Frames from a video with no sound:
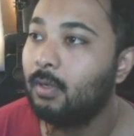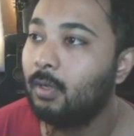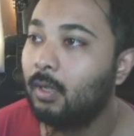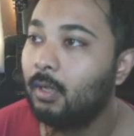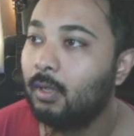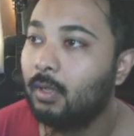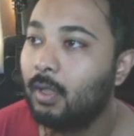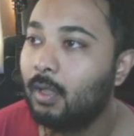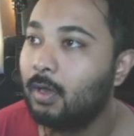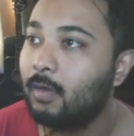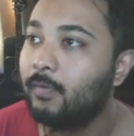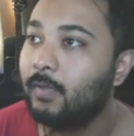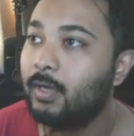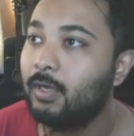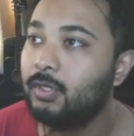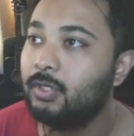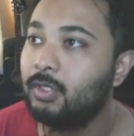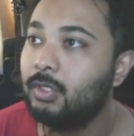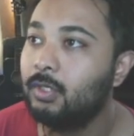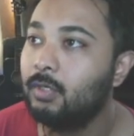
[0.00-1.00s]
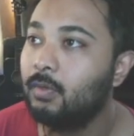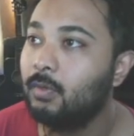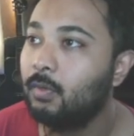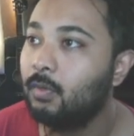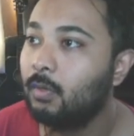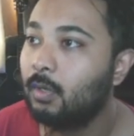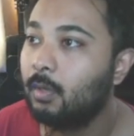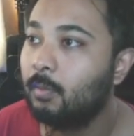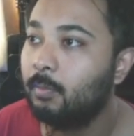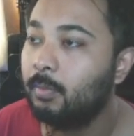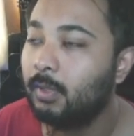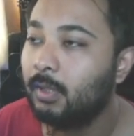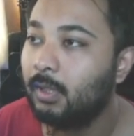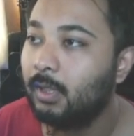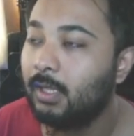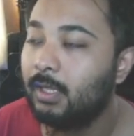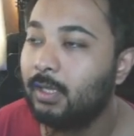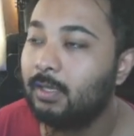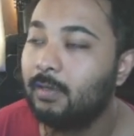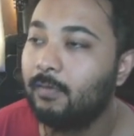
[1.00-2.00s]
A lot of energy,
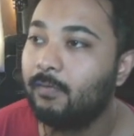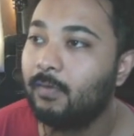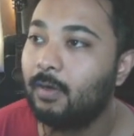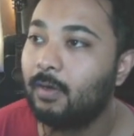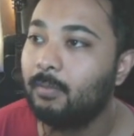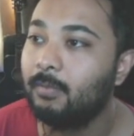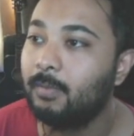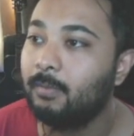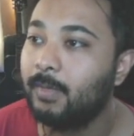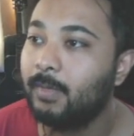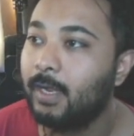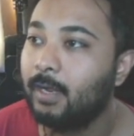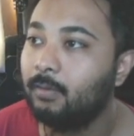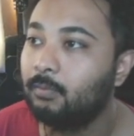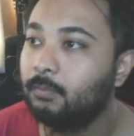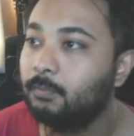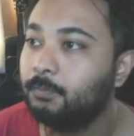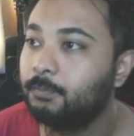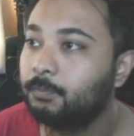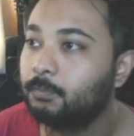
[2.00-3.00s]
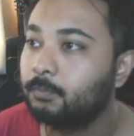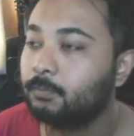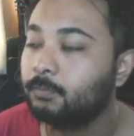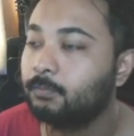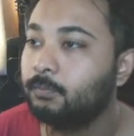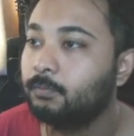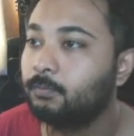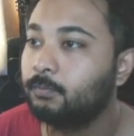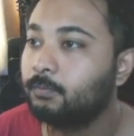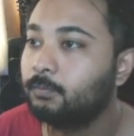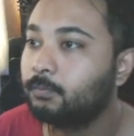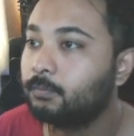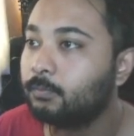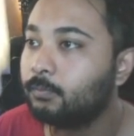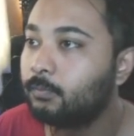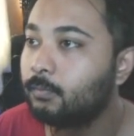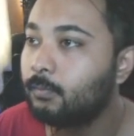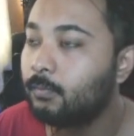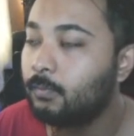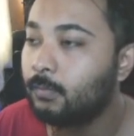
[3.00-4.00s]
completely farm them down.
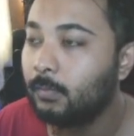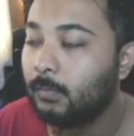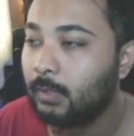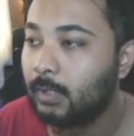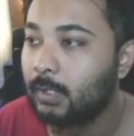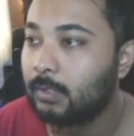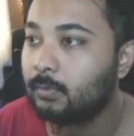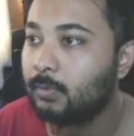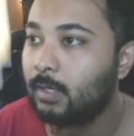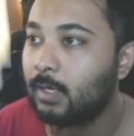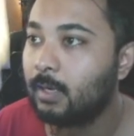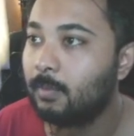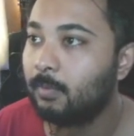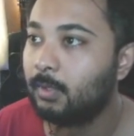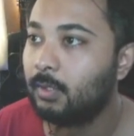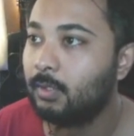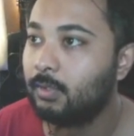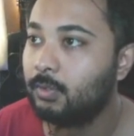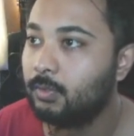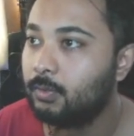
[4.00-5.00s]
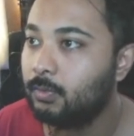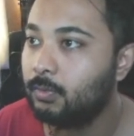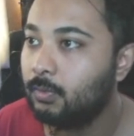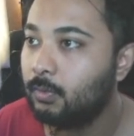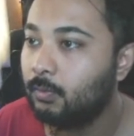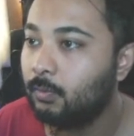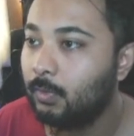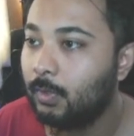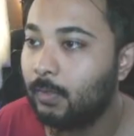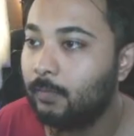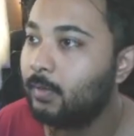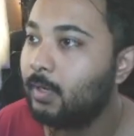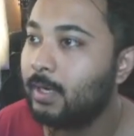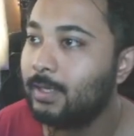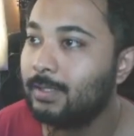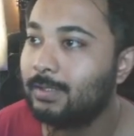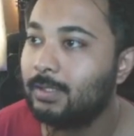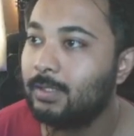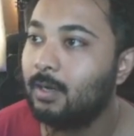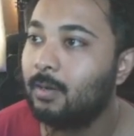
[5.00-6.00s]
That's what I'm gonna do. Whenever
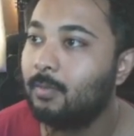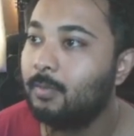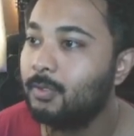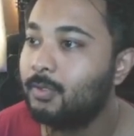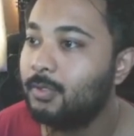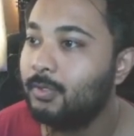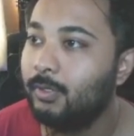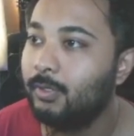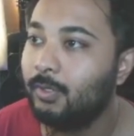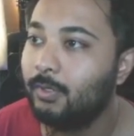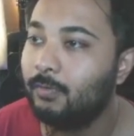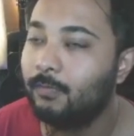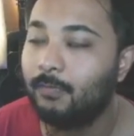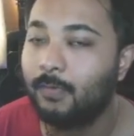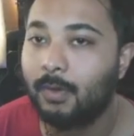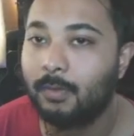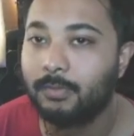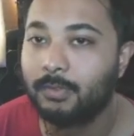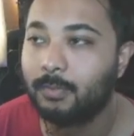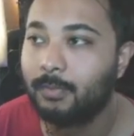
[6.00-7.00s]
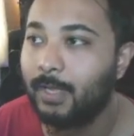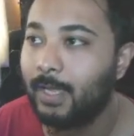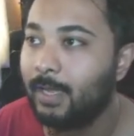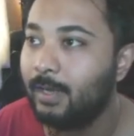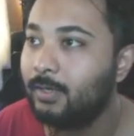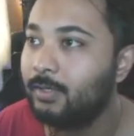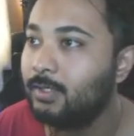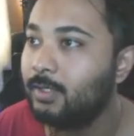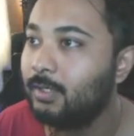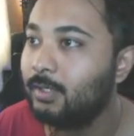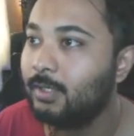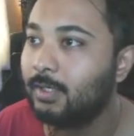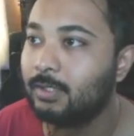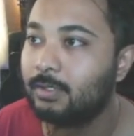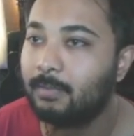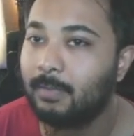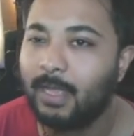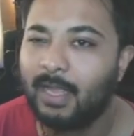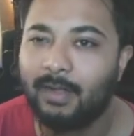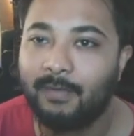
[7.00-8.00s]
I see opportunity to farm some energy, it
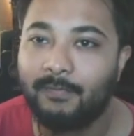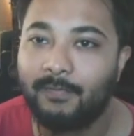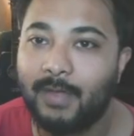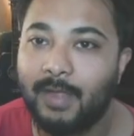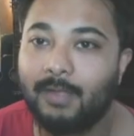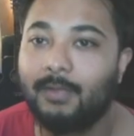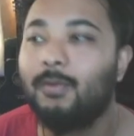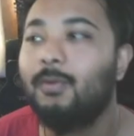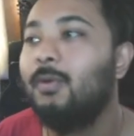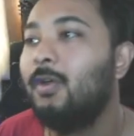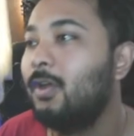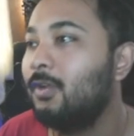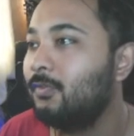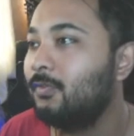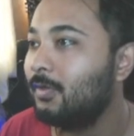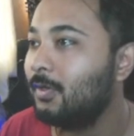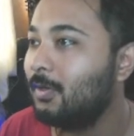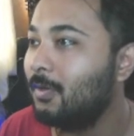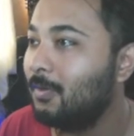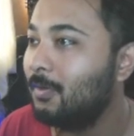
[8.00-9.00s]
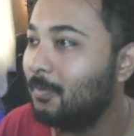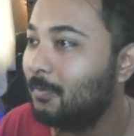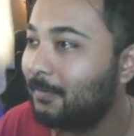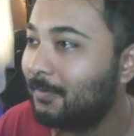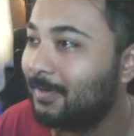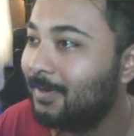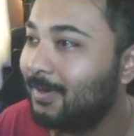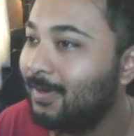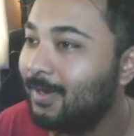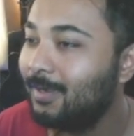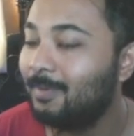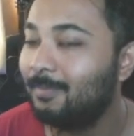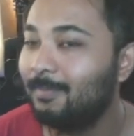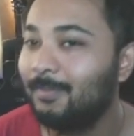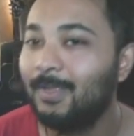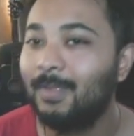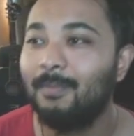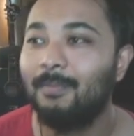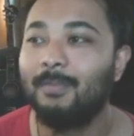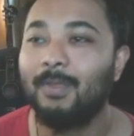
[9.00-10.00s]
doesn't matter if I go 100 over.
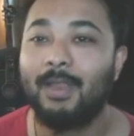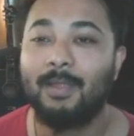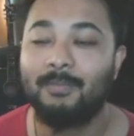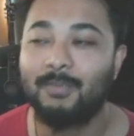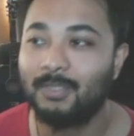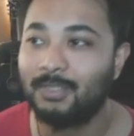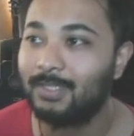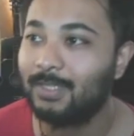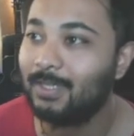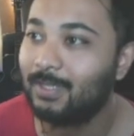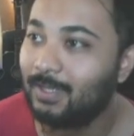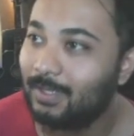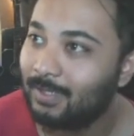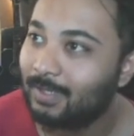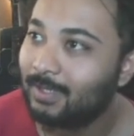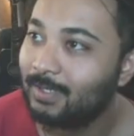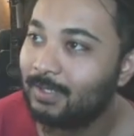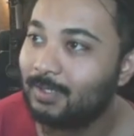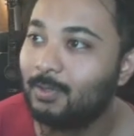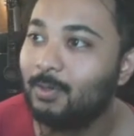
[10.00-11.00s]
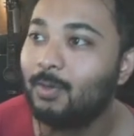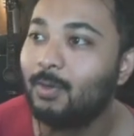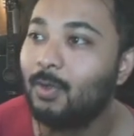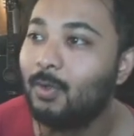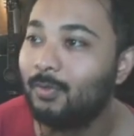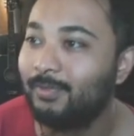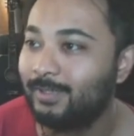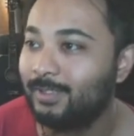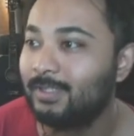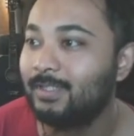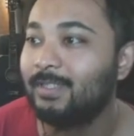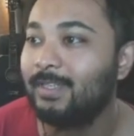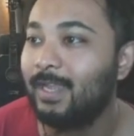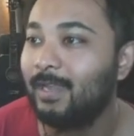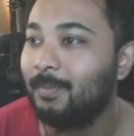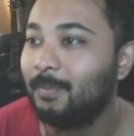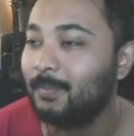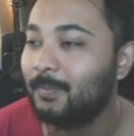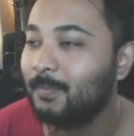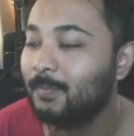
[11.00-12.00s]
But I'm just kidding. It's not always the
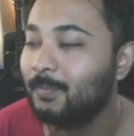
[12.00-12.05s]
same.